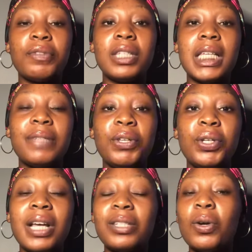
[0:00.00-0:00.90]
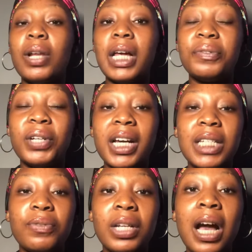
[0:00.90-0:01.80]
today's video. That's all I have for you guys
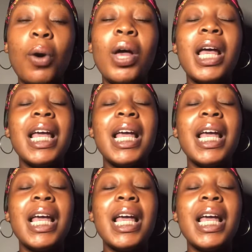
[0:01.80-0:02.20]
for now.